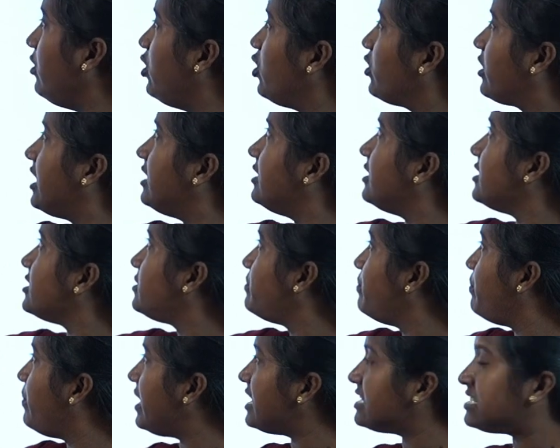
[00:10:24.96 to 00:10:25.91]
look at this,
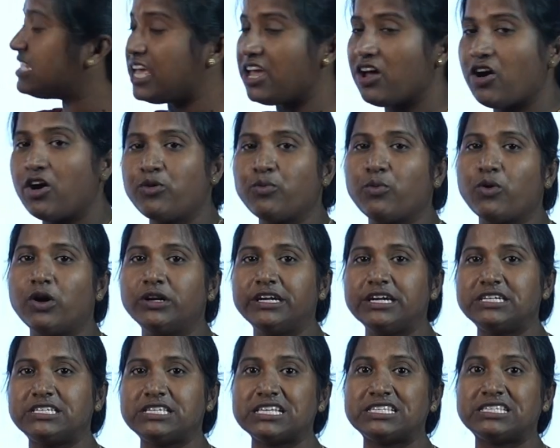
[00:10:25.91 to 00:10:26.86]
BC or what?
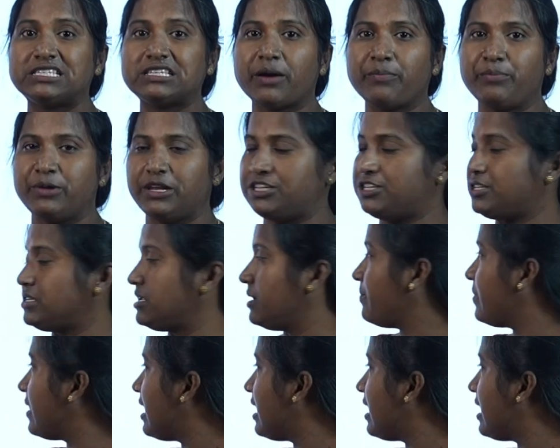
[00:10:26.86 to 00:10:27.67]
It's a sublist.